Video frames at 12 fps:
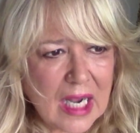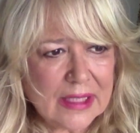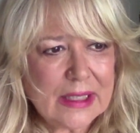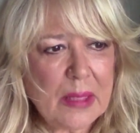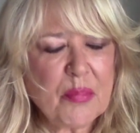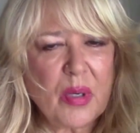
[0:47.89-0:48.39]
I
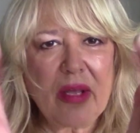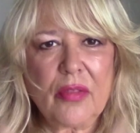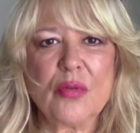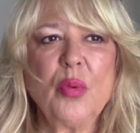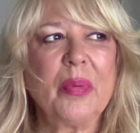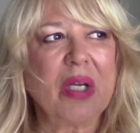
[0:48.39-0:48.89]
say break
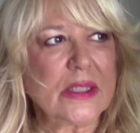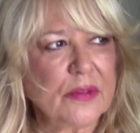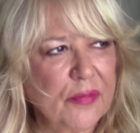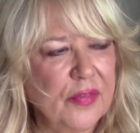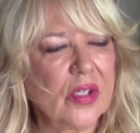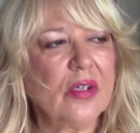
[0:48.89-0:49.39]
through because
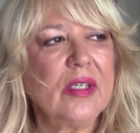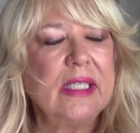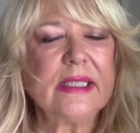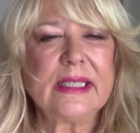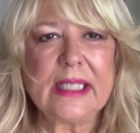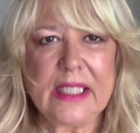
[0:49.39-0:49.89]
fear
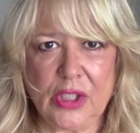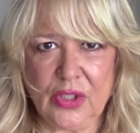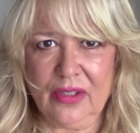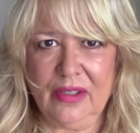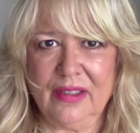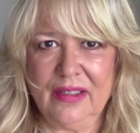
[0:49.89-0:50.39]
is
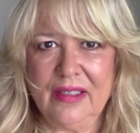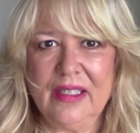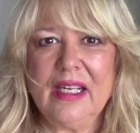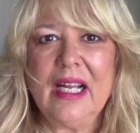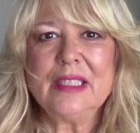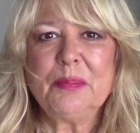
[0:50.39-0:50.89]
here
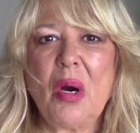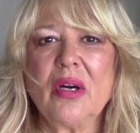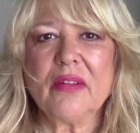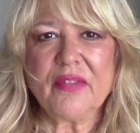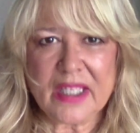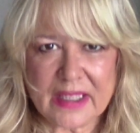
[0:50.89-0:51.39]
as
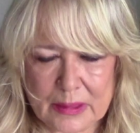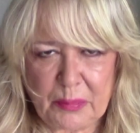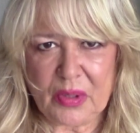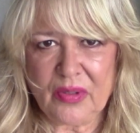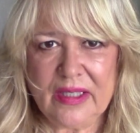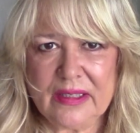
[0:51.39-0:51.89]
part of an
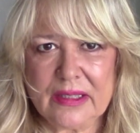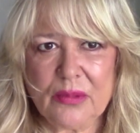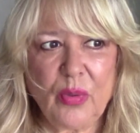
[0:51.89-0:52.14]
experience.